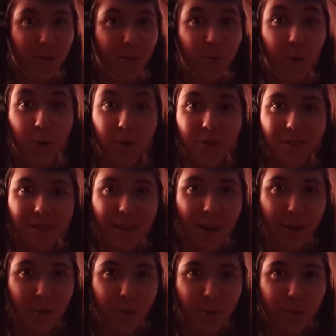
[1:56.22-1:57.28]
of forced
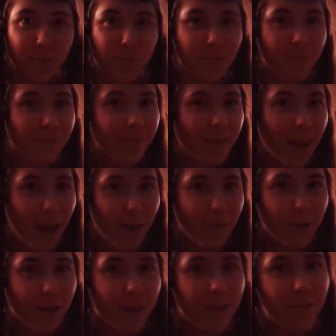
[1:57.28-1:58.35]
love
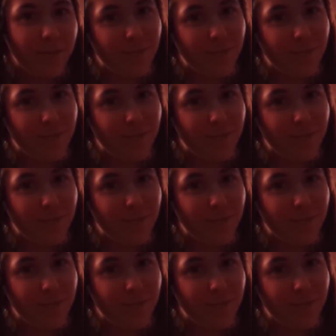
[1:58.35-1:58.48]
ever.